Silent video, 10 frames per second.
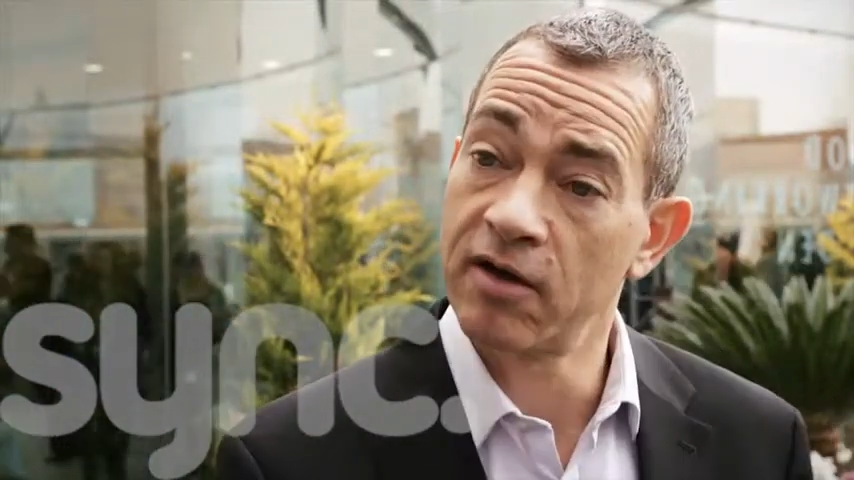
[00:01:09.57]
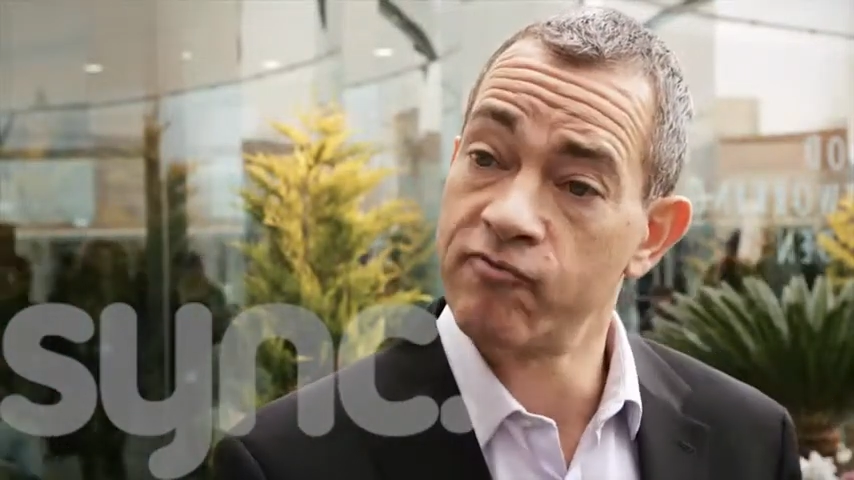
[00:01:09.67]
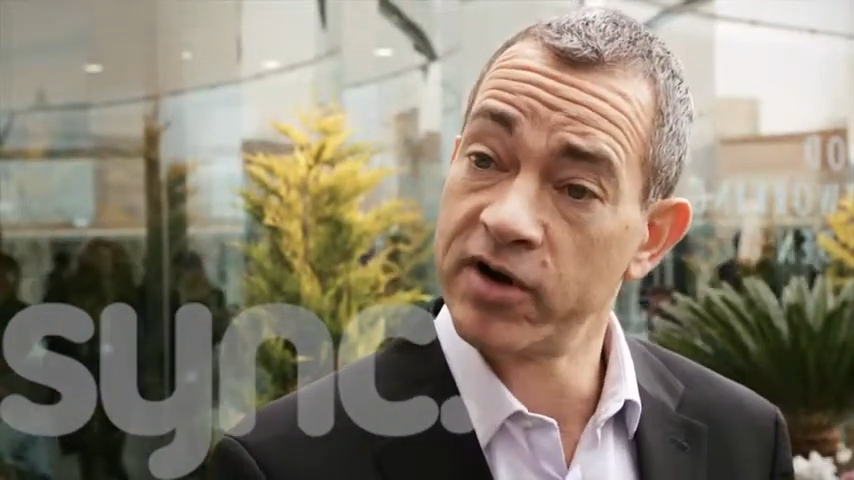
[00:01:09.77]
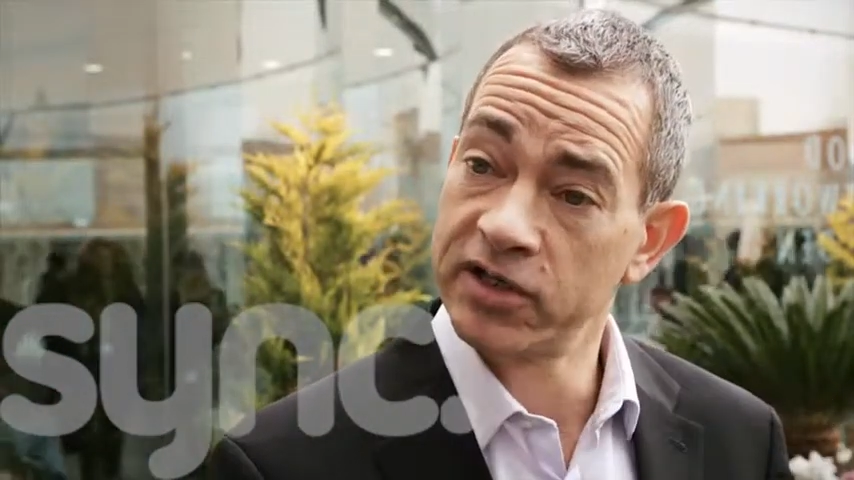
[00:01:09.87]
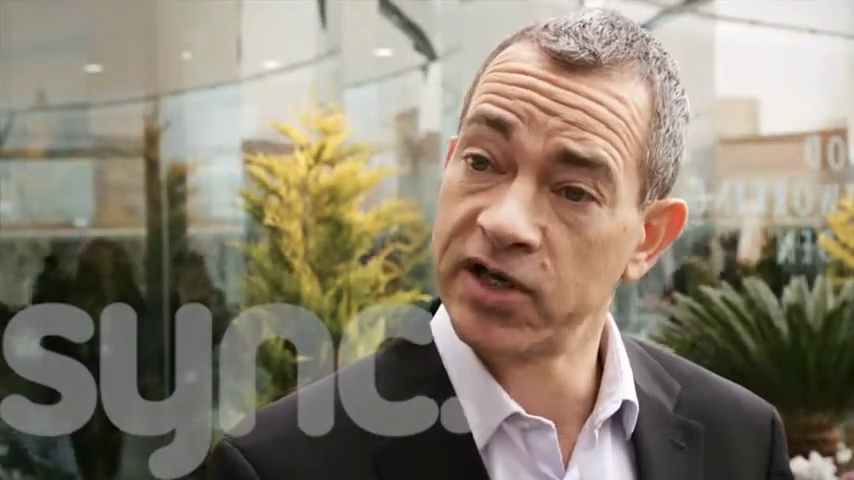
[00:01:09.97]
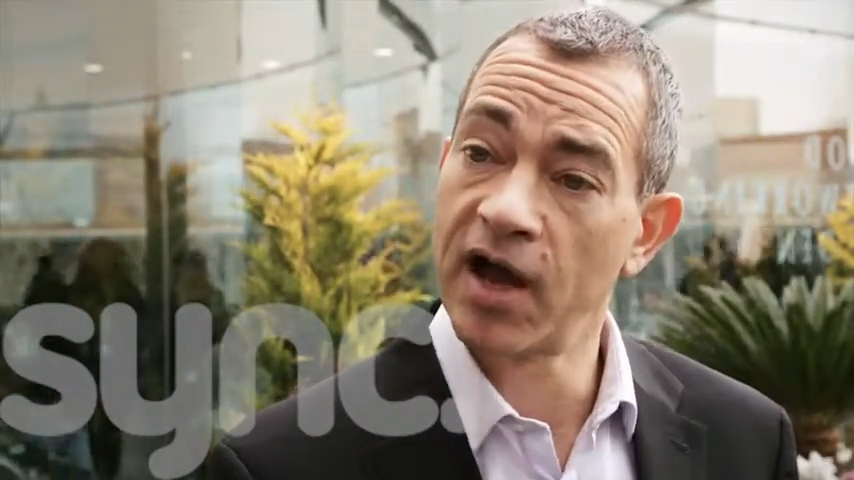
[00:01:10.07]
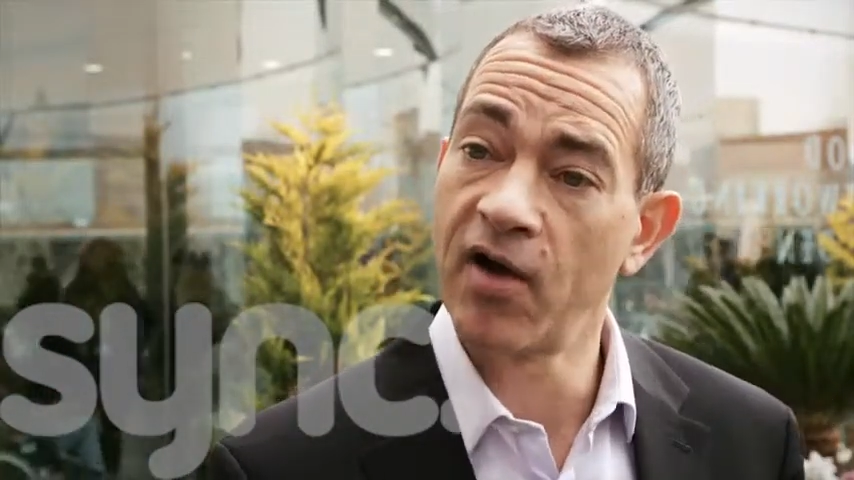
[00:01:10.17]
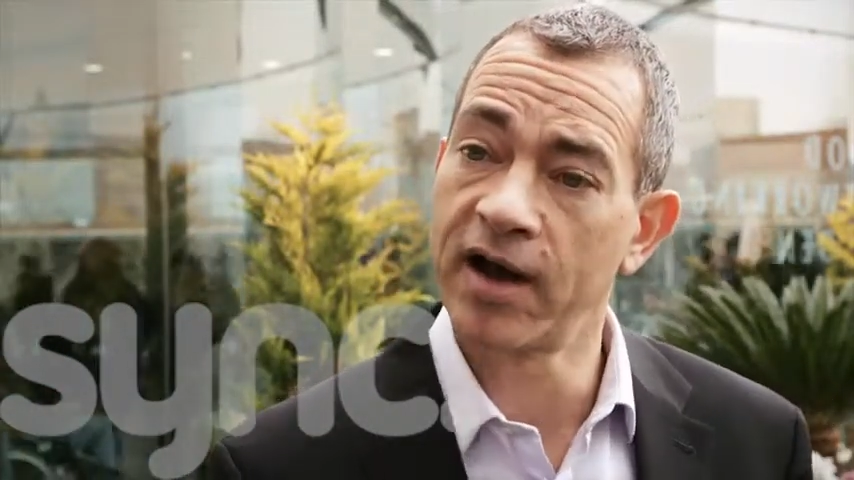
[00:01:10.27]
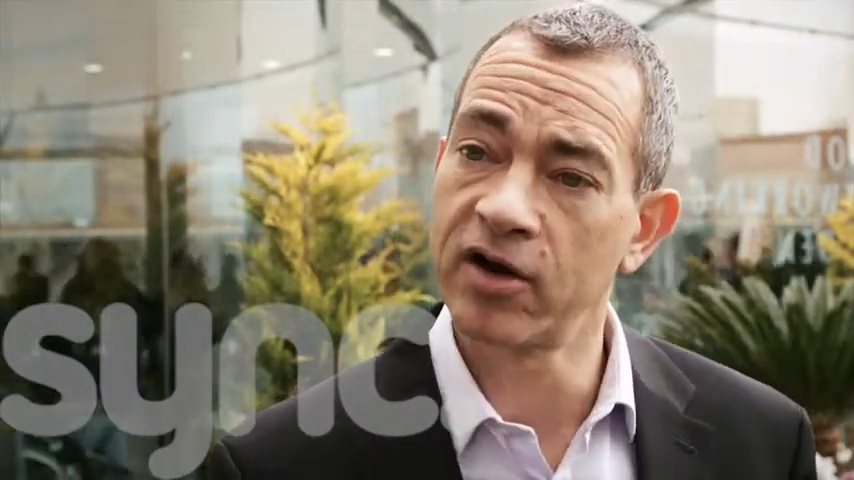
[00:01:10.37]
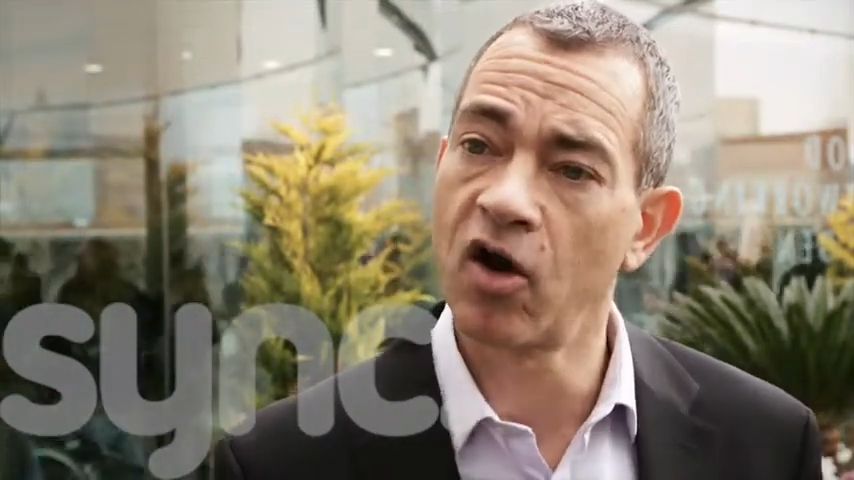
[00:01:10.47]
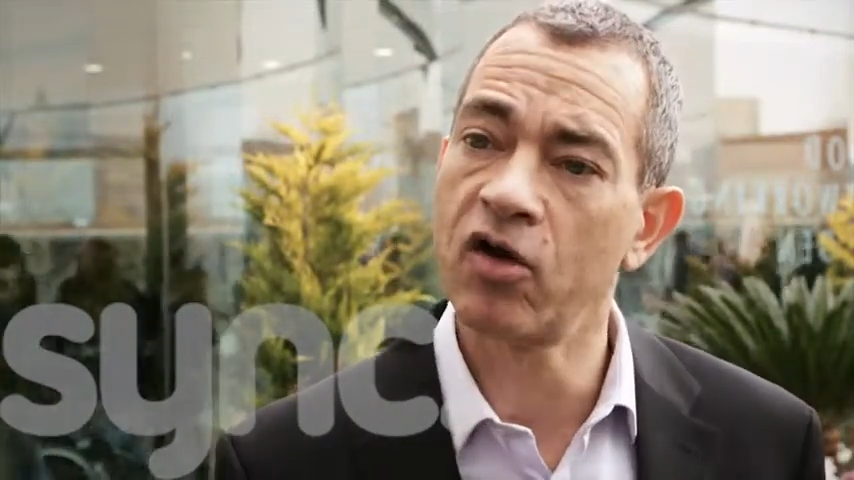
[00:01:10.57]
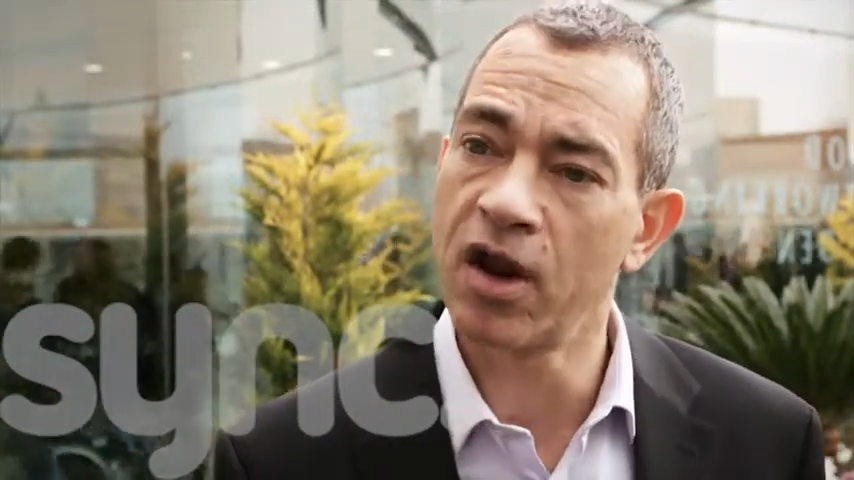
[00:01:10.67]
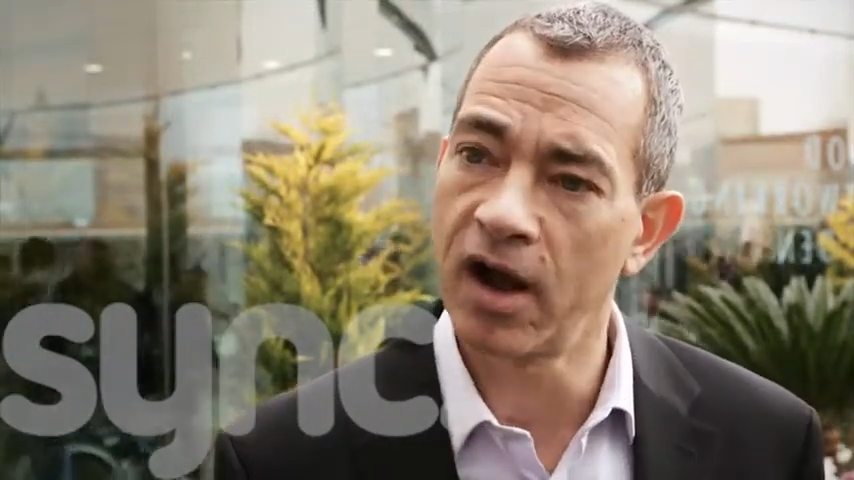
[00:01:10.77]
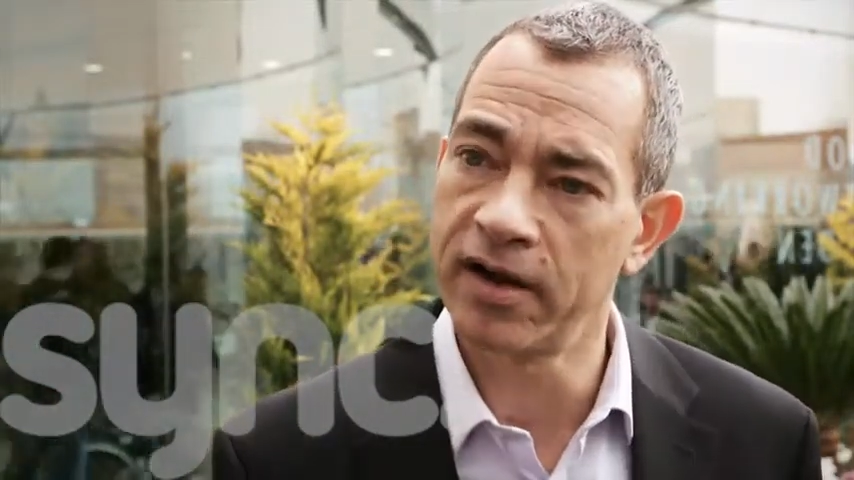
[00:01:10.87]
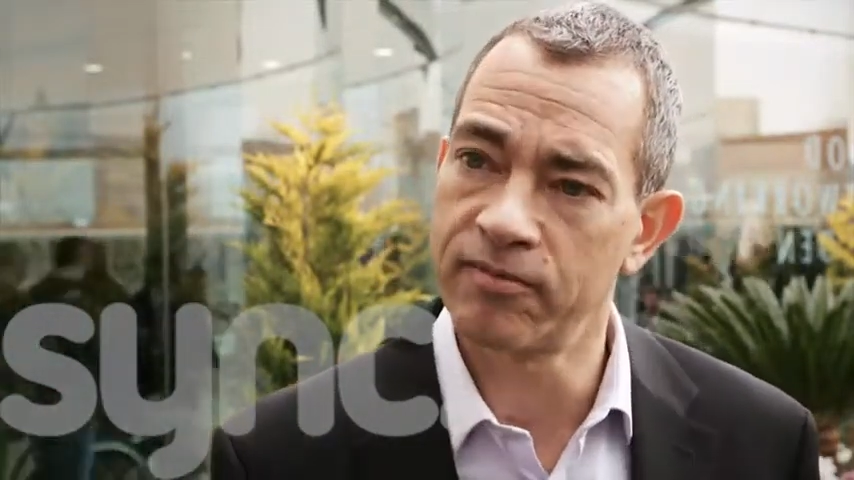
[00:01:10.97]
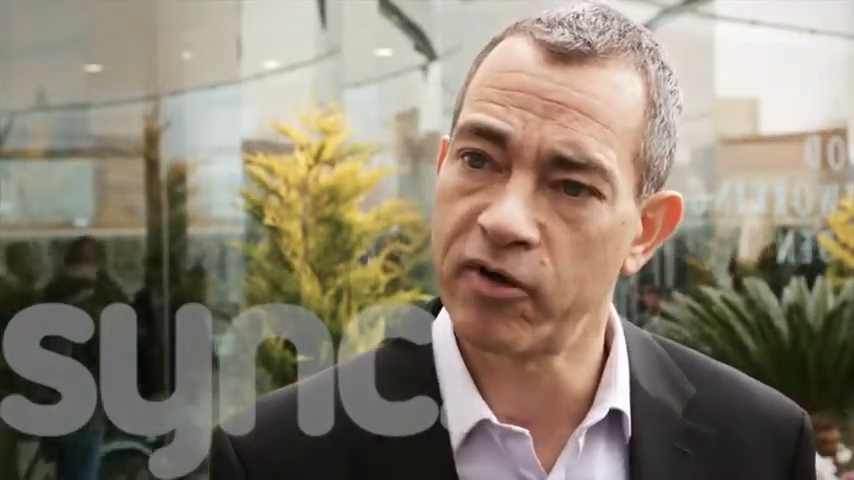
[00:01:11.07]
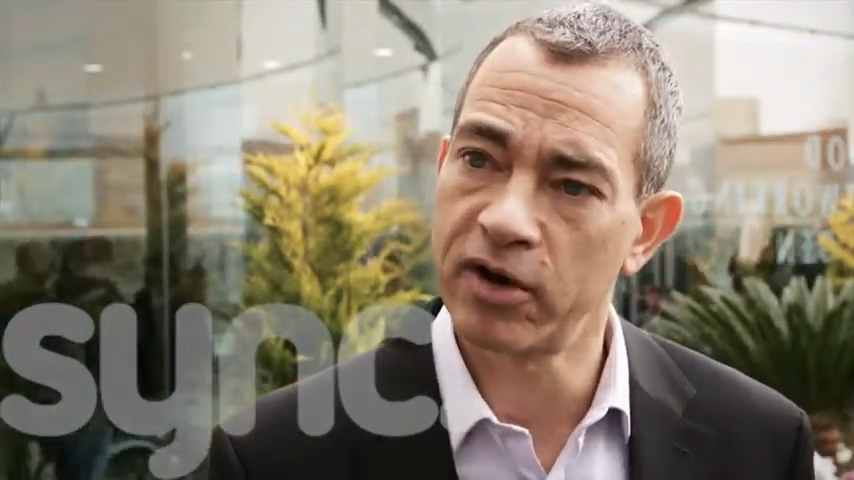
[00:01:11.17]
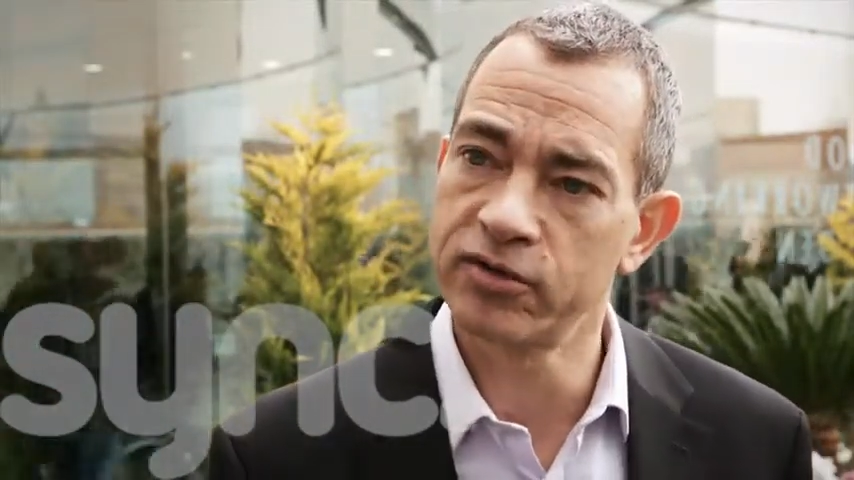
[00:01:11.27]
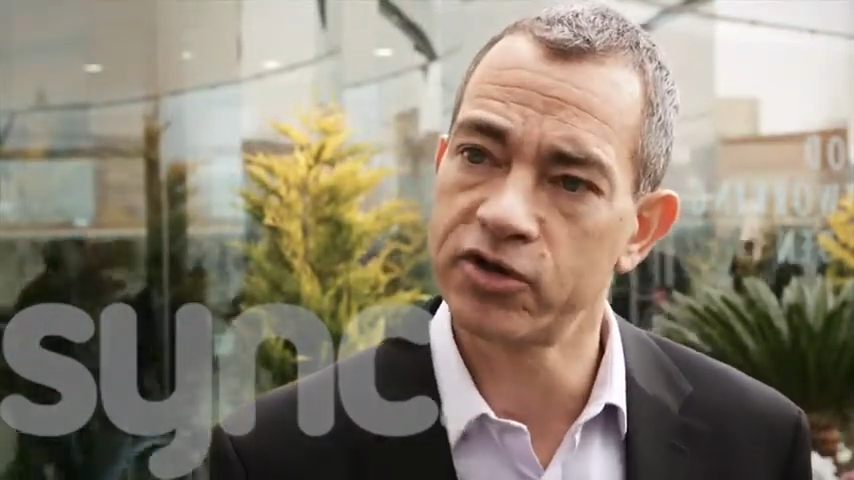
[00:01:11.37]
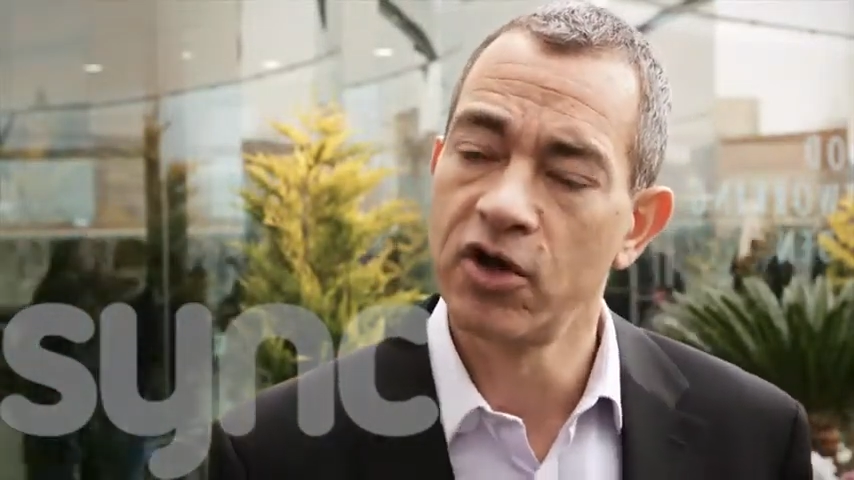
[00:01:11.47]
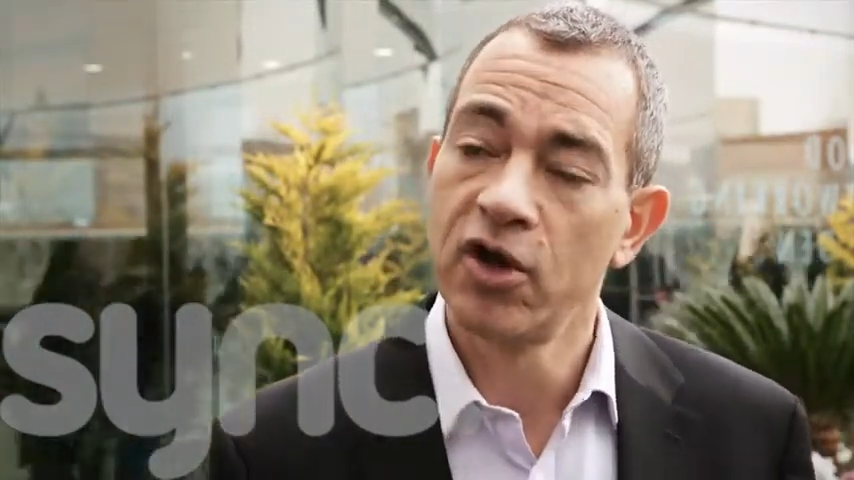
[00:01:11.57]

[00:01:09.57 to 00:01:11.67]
a retail and an online approach,